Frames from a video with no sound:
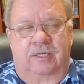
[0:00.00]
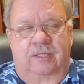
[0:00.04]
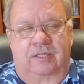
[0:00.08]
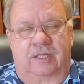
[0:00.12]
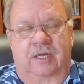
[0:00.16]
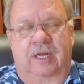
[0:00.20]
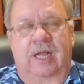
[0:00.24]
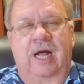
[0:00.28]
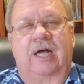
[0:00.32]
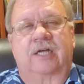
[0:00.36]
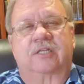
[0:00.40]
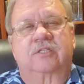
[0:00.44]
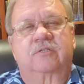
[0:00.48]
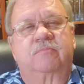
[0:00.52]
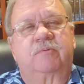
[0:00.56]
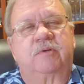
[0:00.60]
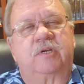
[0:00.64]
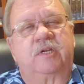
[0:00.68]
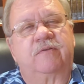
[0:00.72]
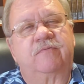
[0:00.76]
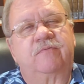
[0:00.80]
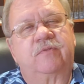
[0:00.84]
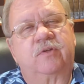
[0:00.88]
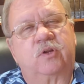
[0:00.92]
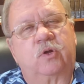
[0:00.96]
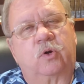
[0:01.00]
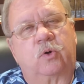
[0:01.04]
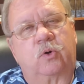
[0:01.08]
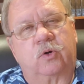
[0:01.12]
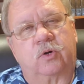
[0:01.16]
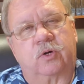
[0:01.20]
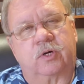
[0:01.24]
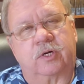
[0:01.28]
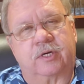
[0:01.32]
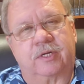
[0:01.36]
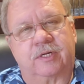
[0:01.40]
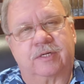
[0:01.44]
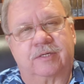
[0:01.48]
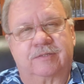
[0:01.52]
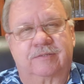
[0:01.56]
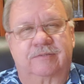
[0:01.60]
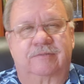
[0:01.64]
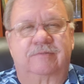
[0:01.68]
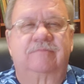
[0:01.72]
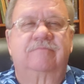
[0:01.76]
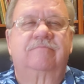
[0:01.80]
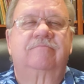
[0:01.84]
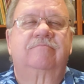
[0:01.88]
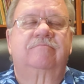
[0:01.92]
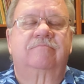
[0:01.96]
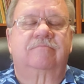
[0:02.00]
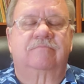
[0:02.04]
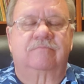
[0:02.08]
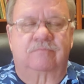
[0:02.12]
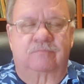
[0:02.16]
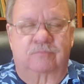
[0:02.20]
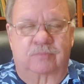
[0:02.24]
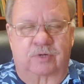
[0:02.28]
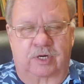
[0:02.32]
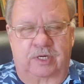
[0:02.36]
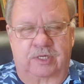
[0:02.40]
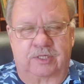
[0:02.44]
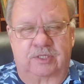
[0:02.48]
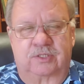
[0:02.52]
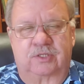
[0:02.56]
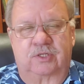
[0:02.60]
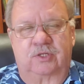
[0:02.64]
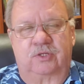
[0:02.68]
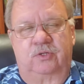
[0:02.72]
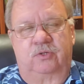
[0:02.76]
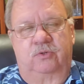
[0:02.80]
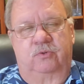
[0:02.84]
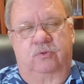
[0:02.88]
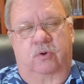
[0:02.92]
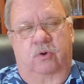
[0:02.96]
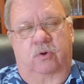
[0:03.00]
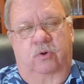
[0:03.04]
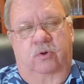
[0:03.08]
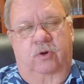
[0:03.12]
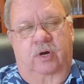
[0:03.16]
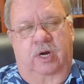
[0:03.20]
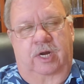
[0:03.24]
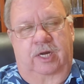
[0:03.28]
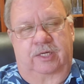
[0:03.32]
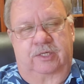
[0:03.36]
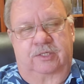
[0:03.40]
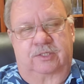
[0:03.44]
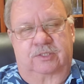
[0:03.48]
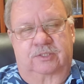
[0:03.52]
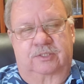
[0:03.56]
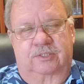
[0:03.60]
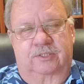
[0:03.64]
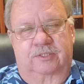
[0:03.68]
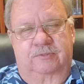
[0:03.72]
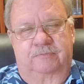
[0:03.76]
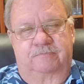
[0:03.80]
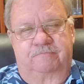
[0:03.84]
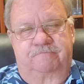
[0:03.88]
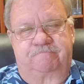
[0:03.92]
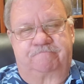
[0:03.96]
The Gospel of the Lord. Praise to you, O Christ.